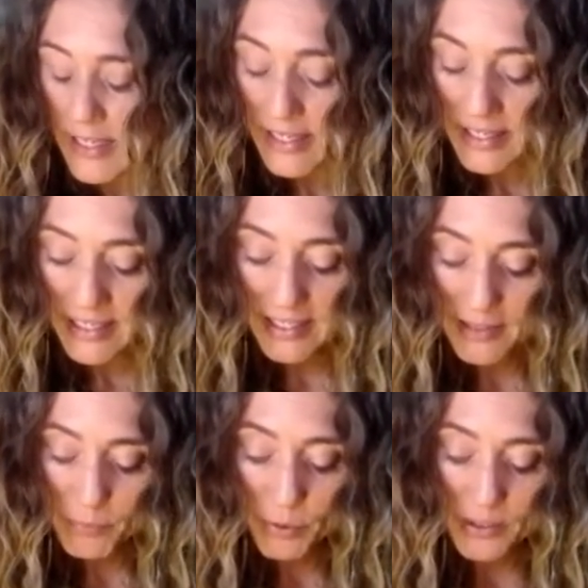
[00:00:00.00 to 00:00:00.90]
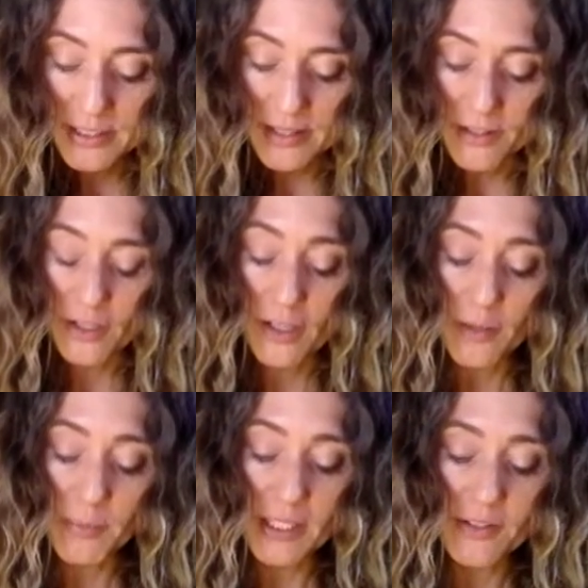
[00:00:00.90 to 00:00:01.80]
And I'm going to pull another
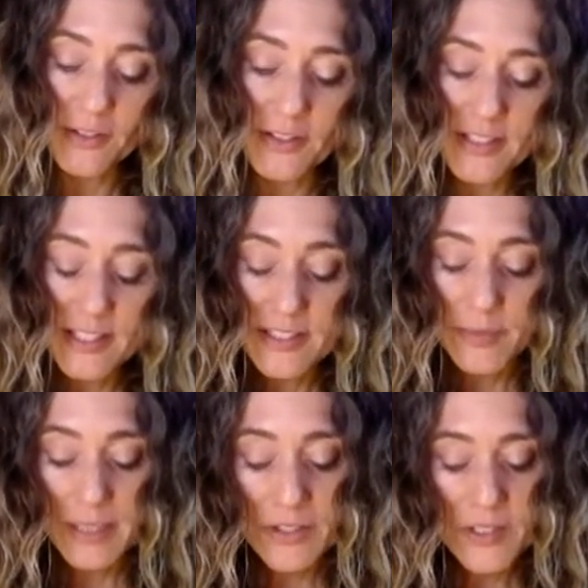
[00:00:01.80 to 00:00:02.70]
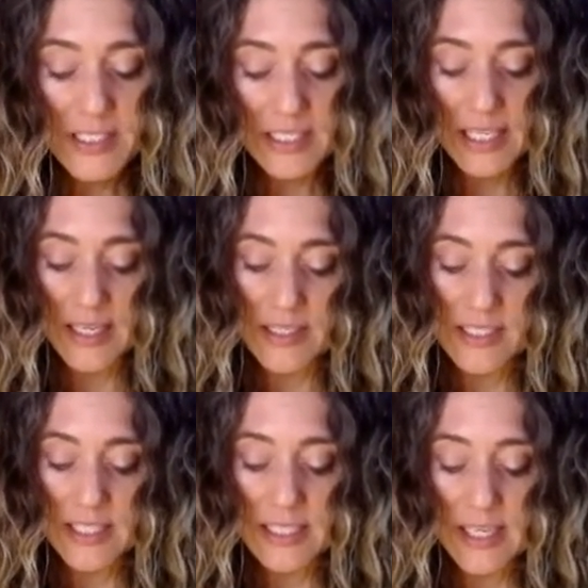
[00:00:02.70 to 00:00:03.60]
card because there's some interesting
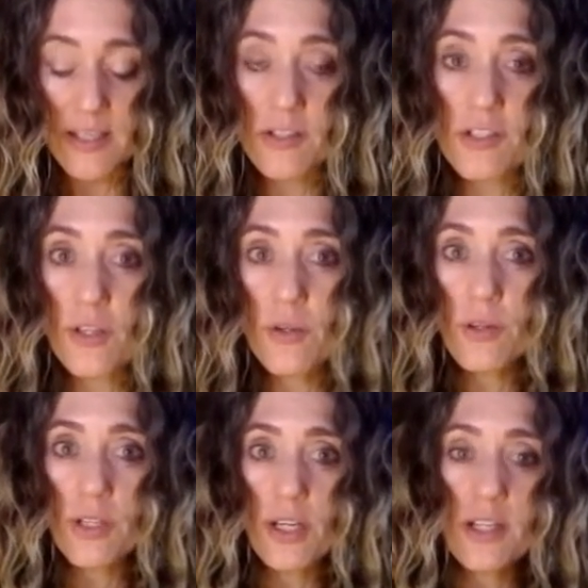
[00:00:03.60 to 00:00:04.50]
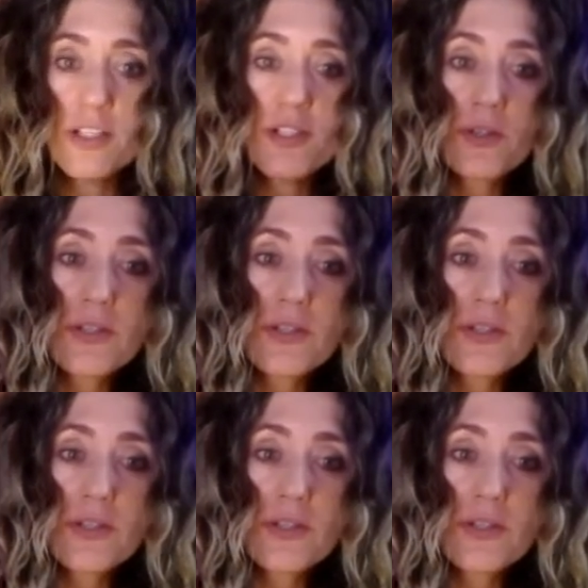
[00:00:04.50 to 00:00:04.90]
energy here, and I'll show you the card too.